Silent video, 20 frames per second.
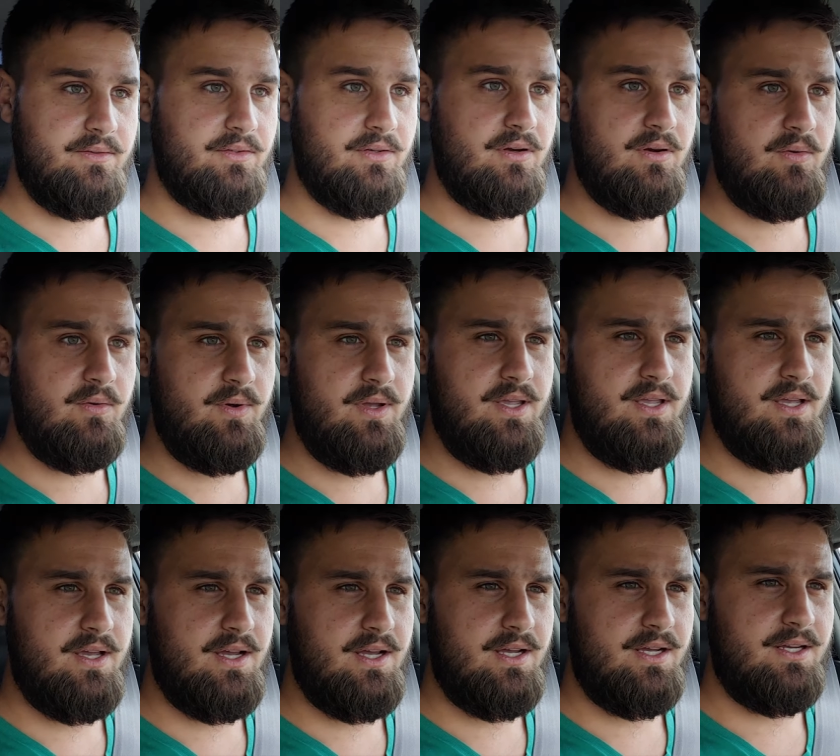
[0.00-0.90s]
so we
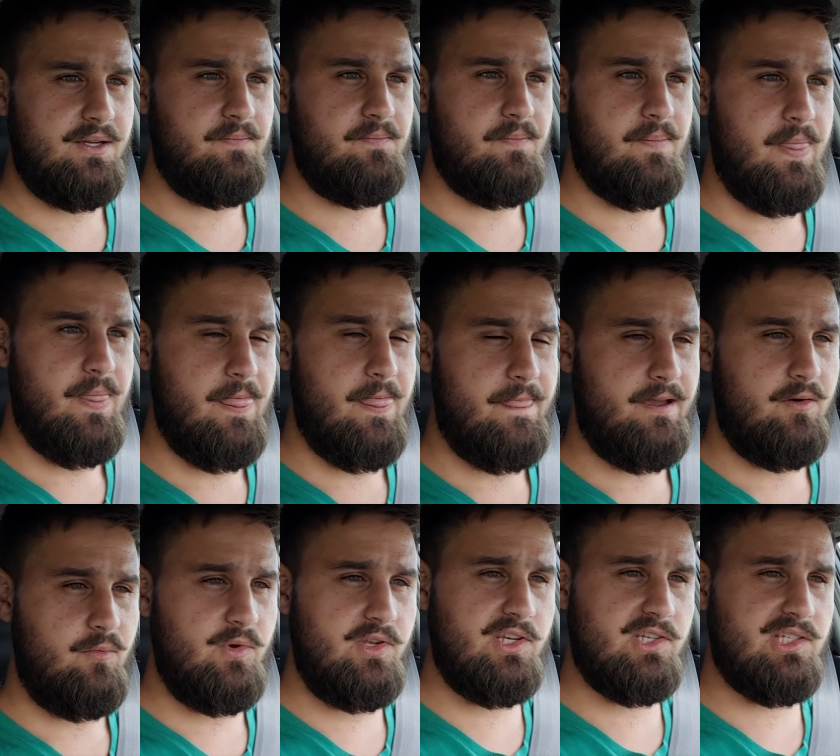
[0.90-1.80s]

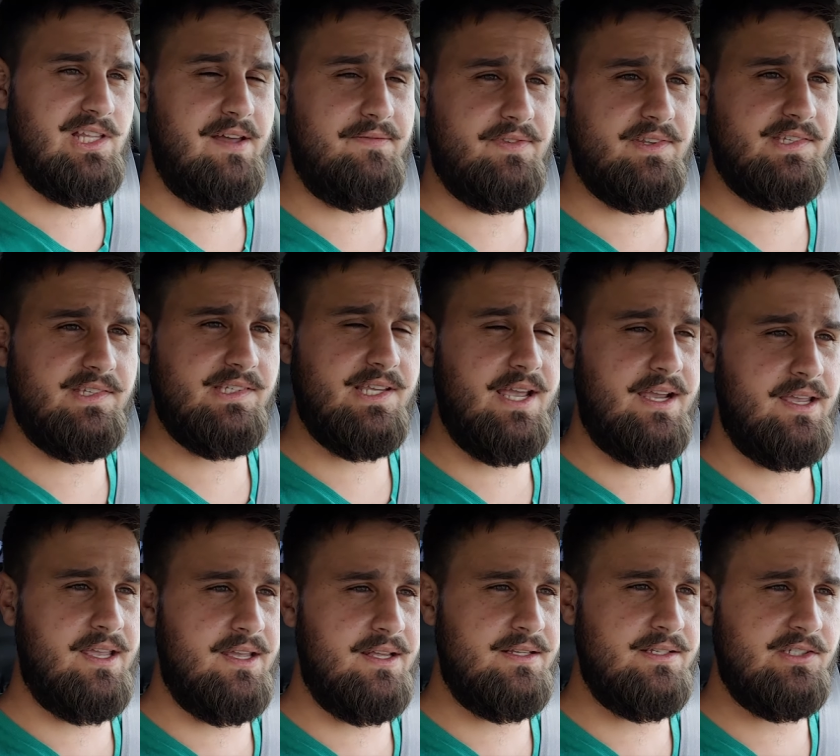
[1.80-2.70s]
just left the
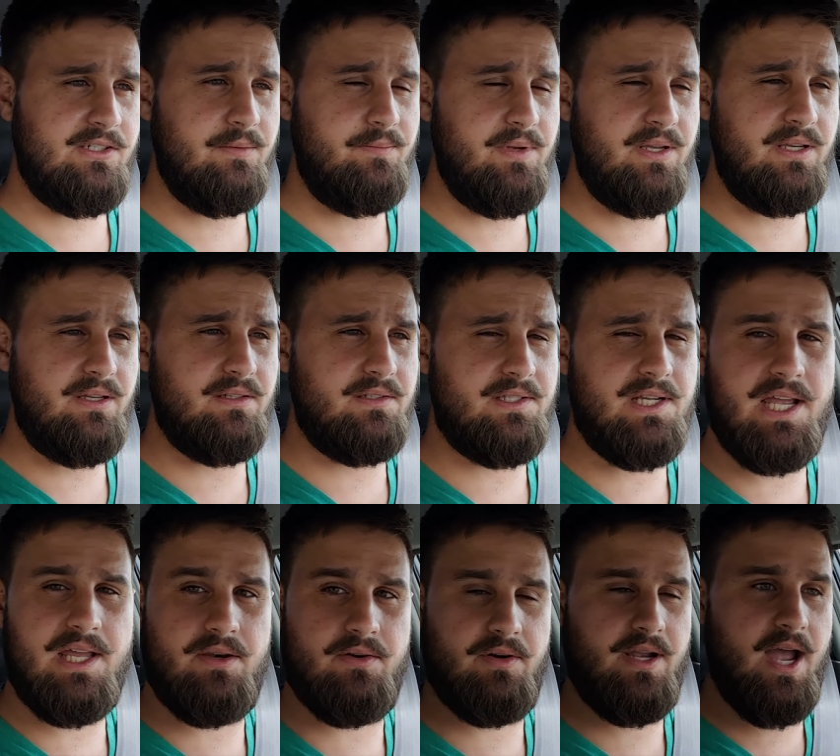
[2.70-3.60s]
second shipping
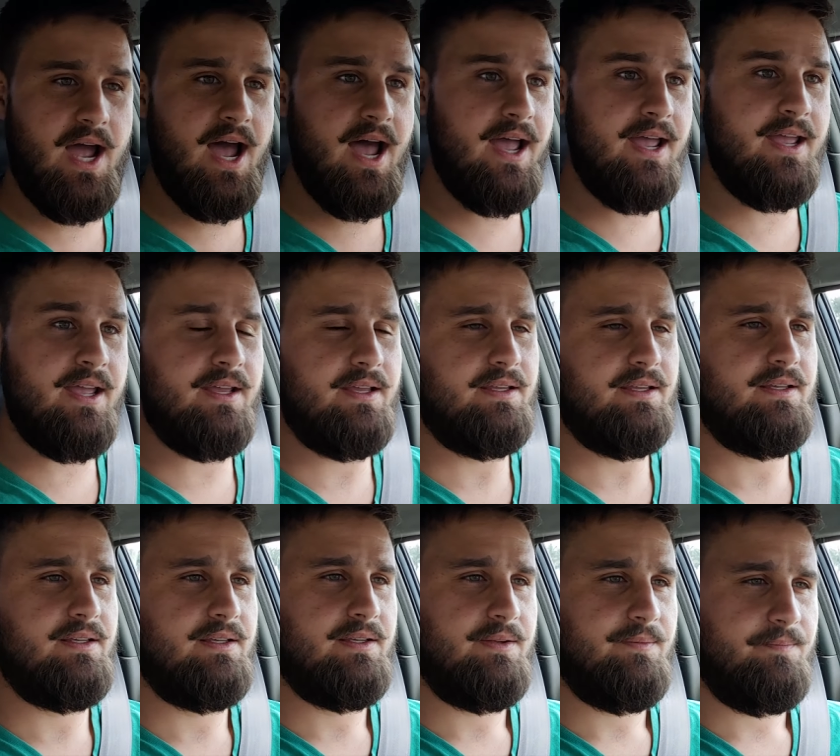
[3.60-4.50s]
container guy,
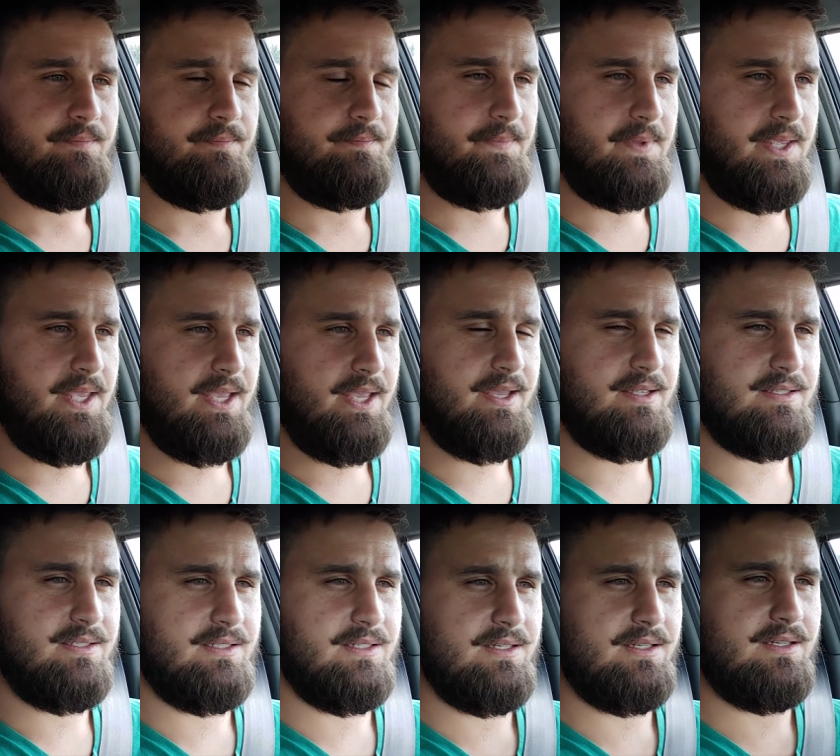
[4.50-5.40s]

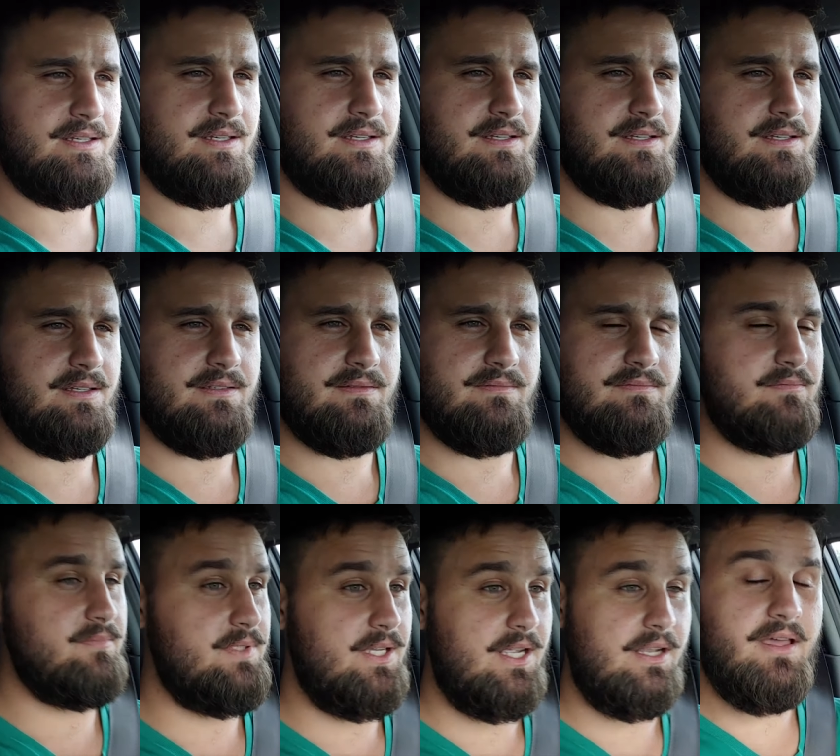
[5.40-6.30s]
and
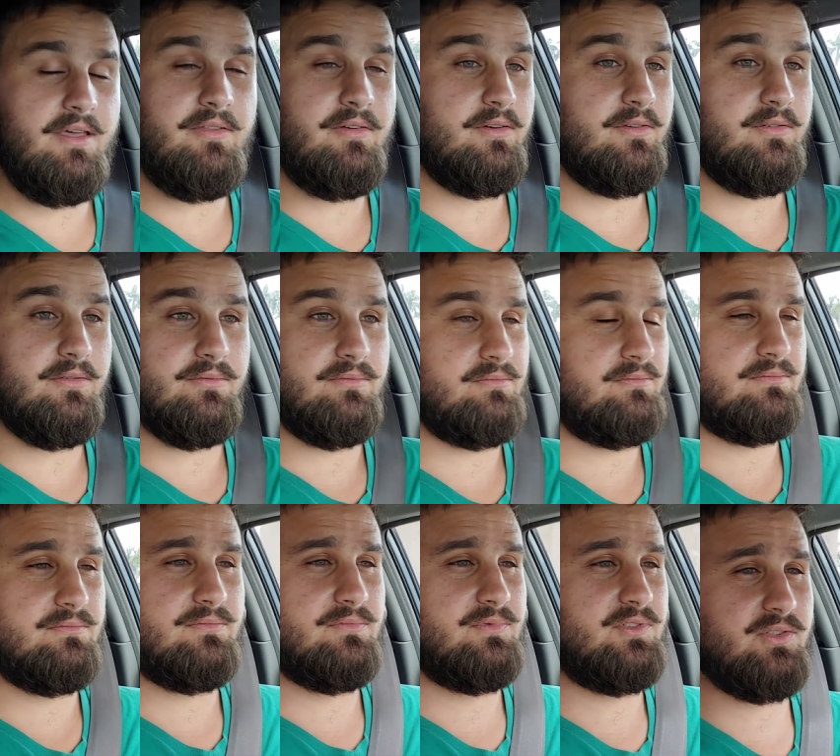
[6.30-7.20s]
another
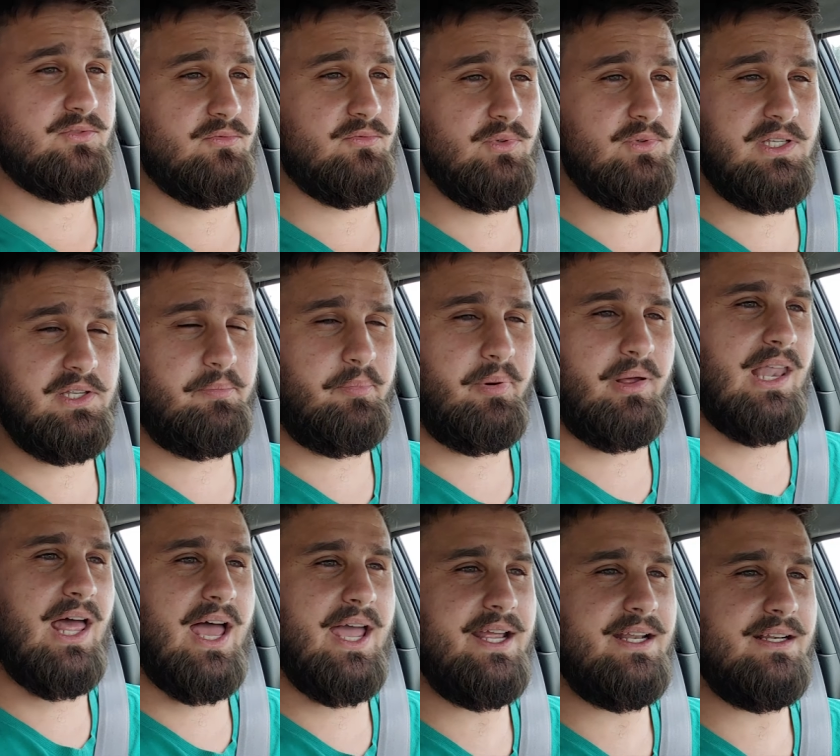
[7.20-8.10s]
just really
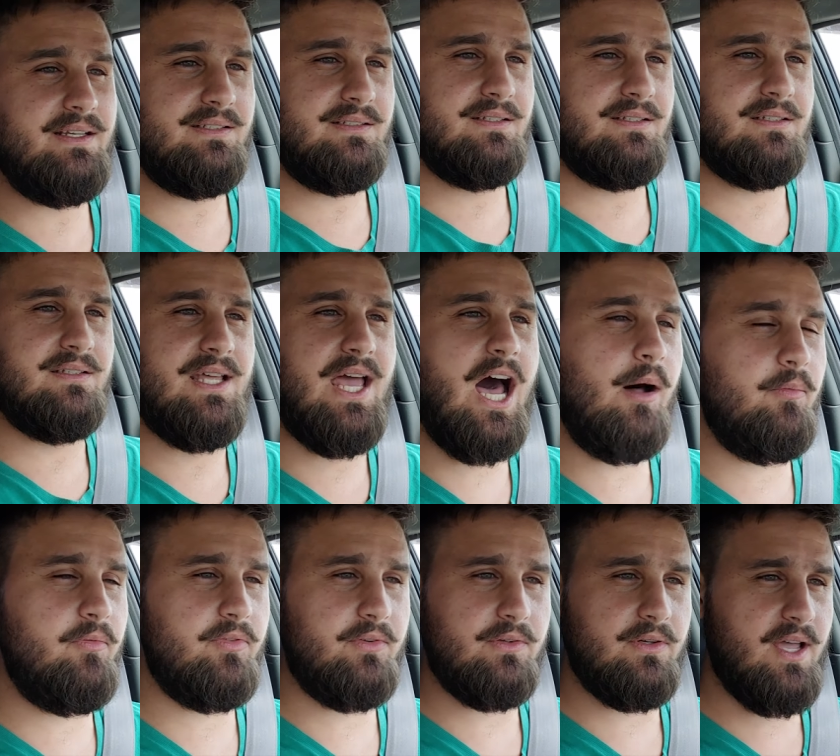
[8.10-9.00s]
polite and
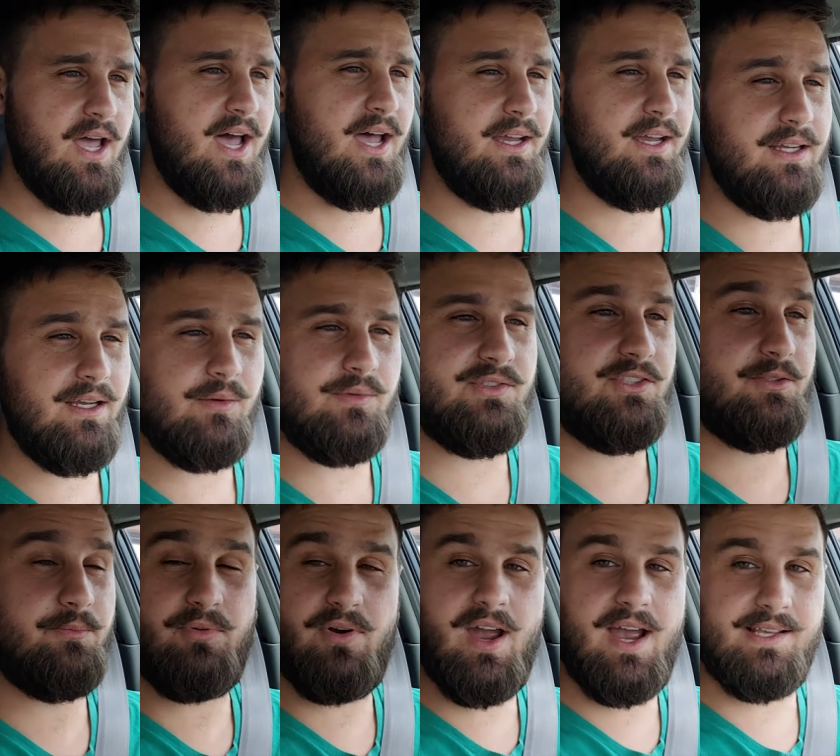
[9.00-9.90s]
helpful guy. I was
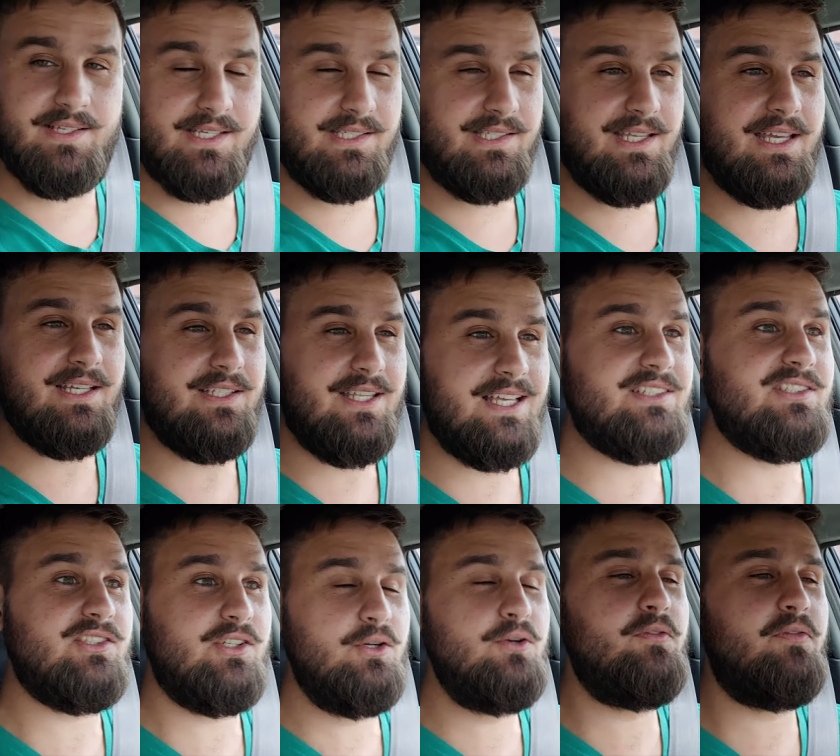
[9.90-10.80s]
surprised.
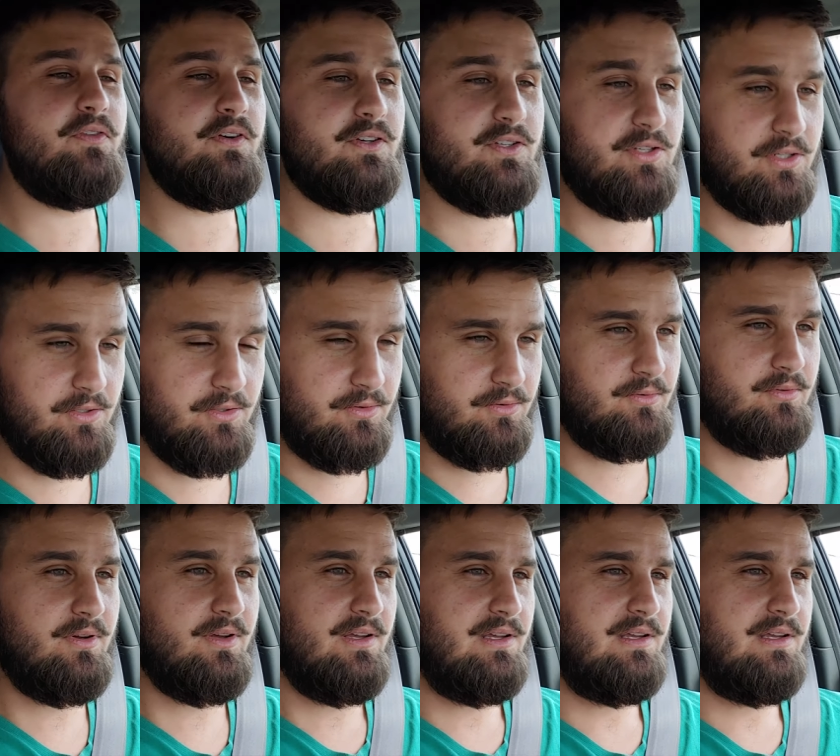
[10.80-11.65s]
That's two for two,